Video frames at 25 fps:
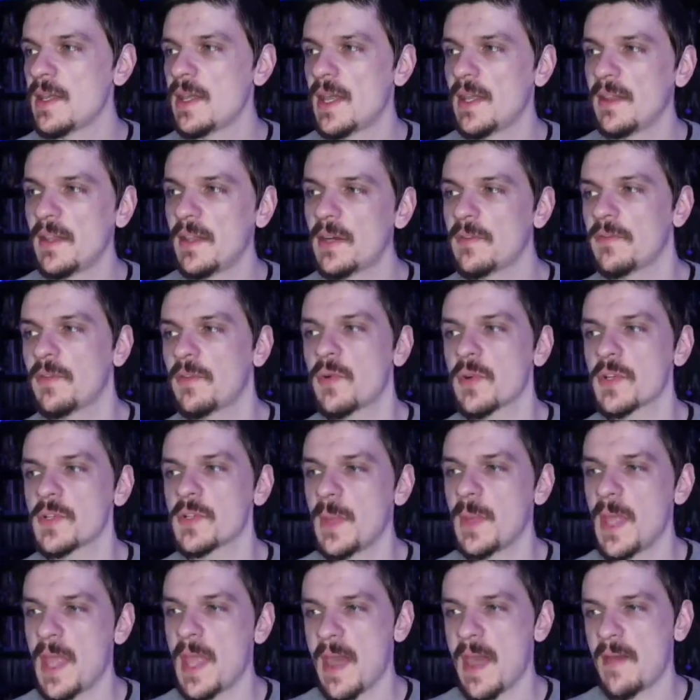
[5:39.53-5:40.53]
And then of
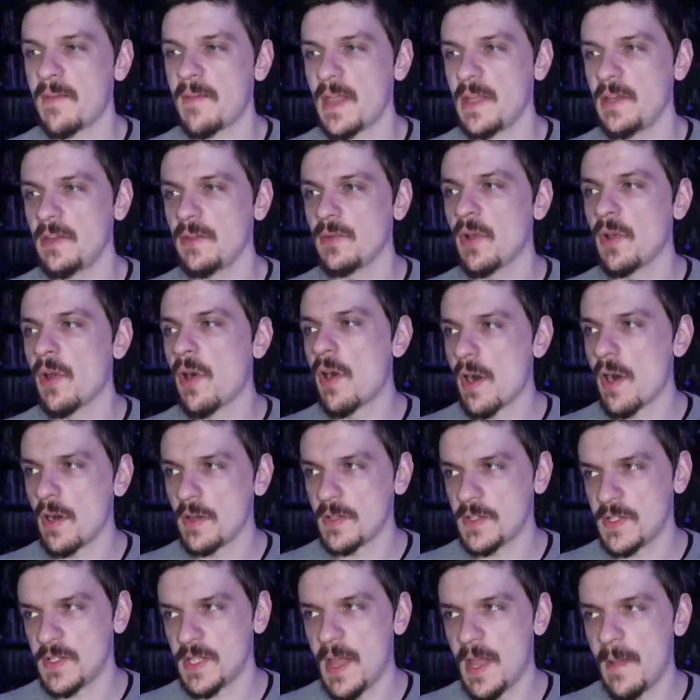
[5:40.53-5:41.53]
course we have a new
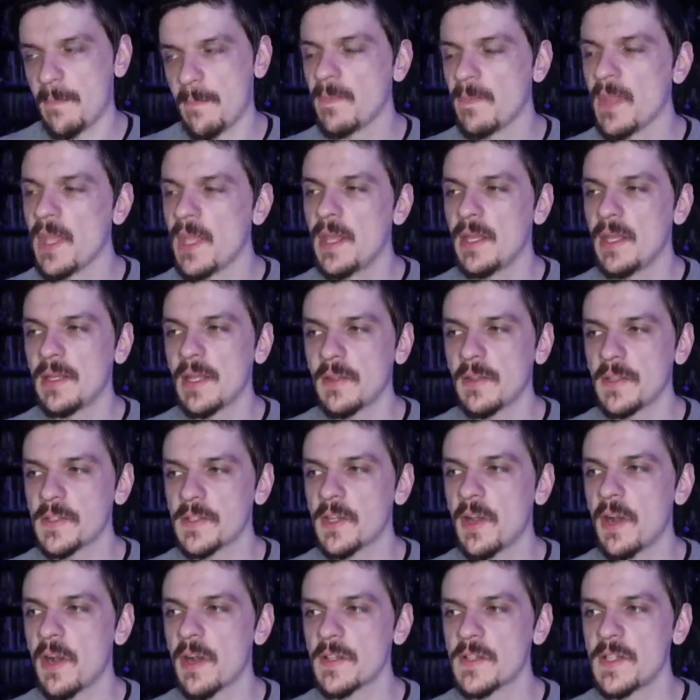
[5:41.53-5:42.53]
card set. Now this
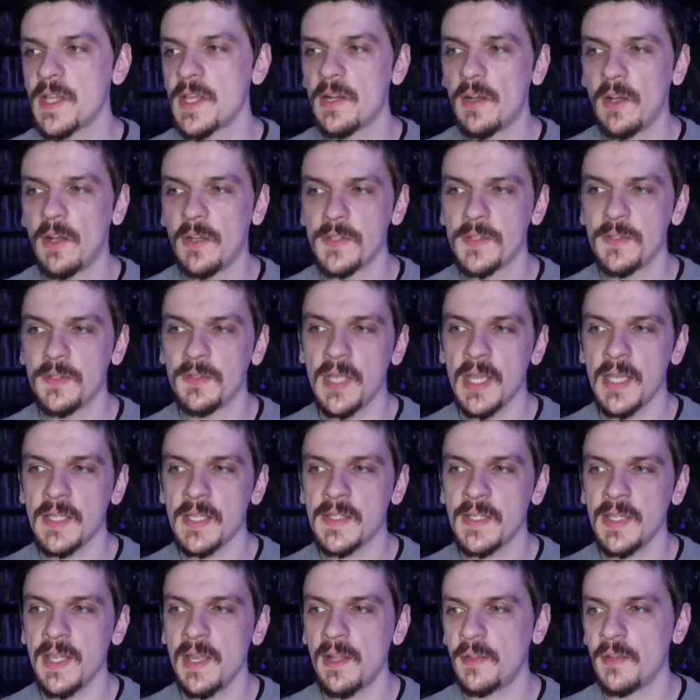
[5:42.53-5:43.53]
card set also
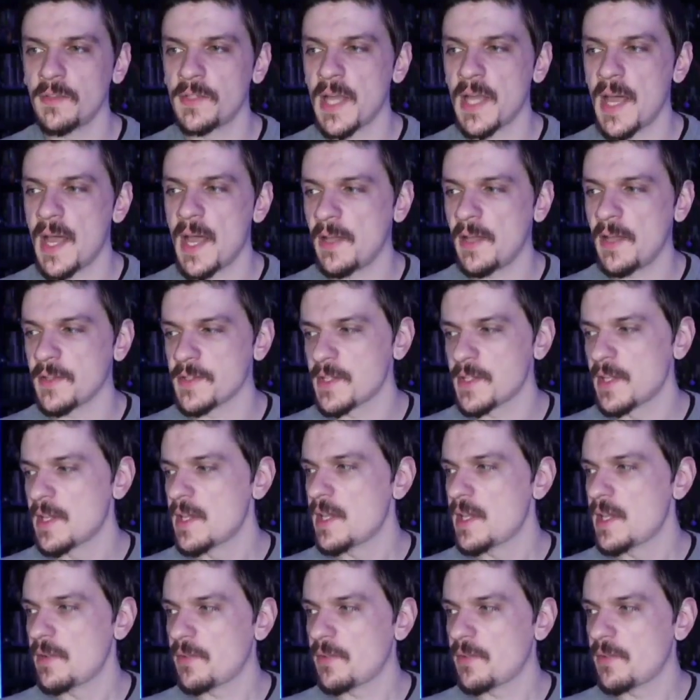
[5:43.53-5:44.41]
takes the yellow tiles.